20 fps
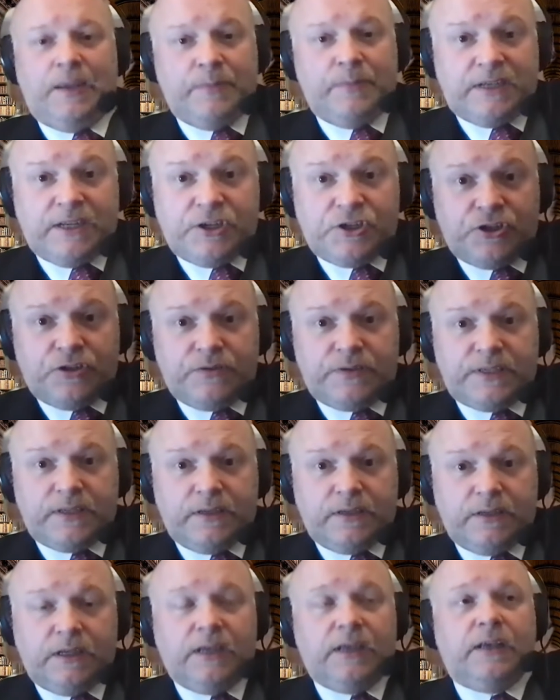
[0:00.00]
climate
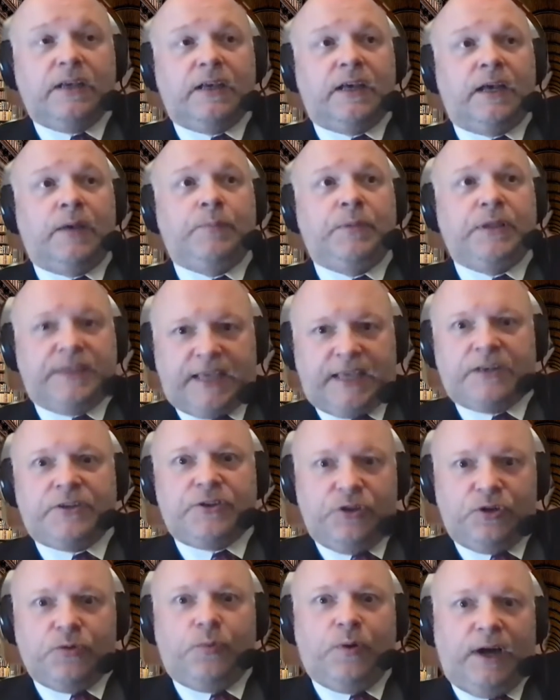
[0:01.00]
issues, but
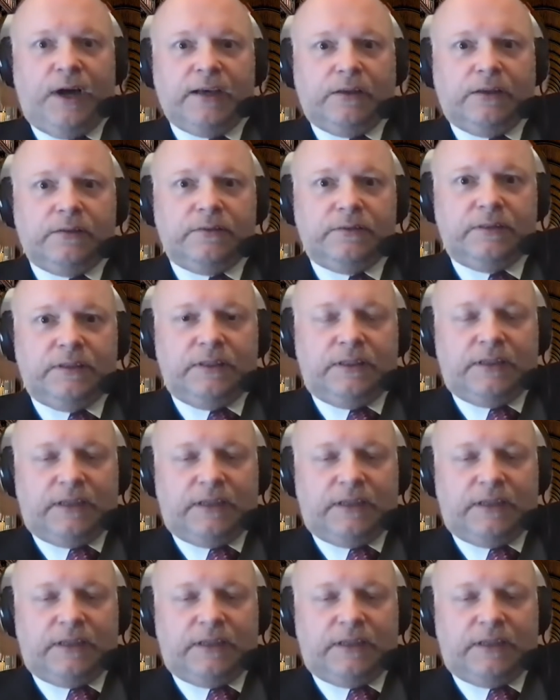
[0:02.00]
that took a while.